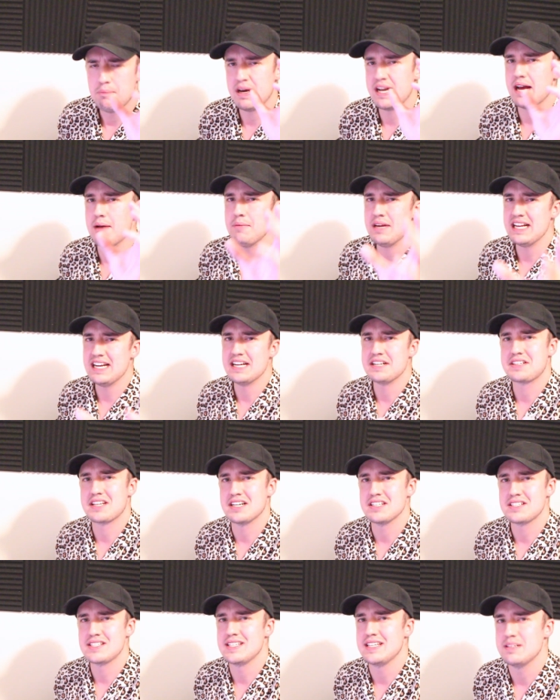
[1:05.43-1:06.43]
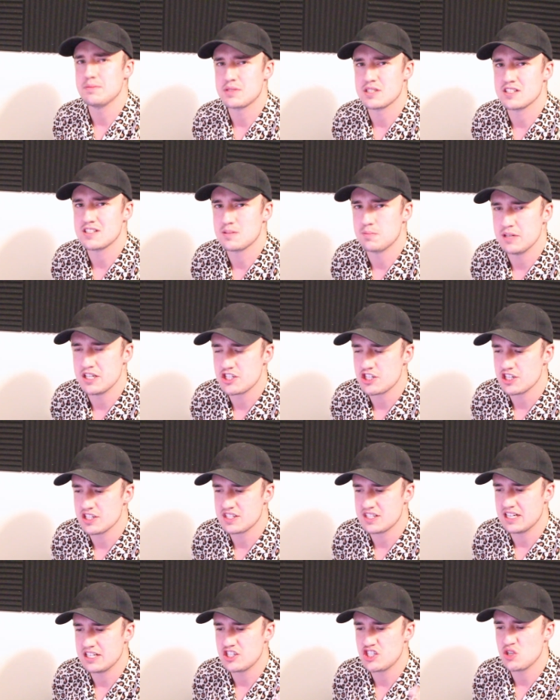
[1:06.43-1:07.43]
But I mean, it does seem
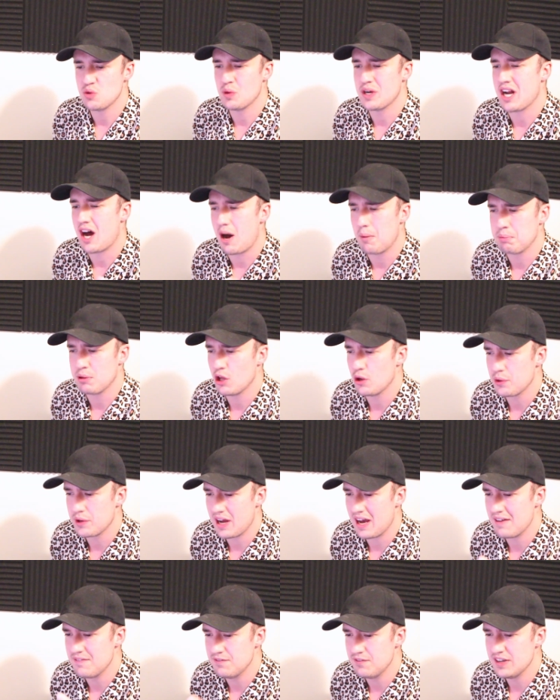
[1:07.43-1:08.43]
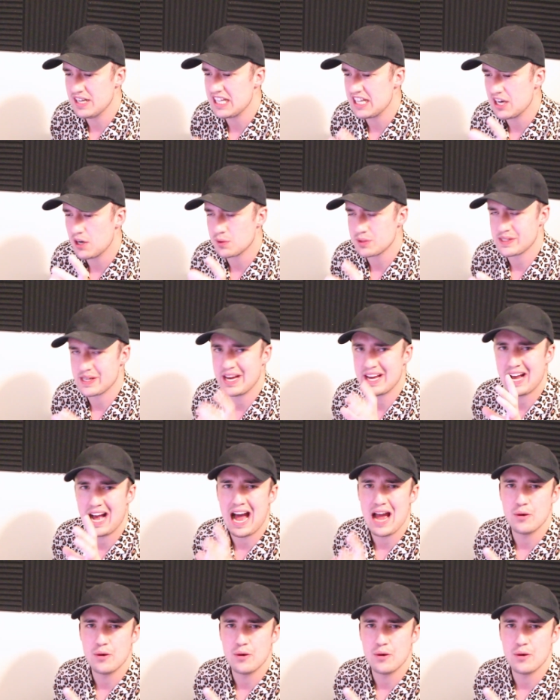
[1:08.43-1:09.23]
suspicious that she would upload a video saying,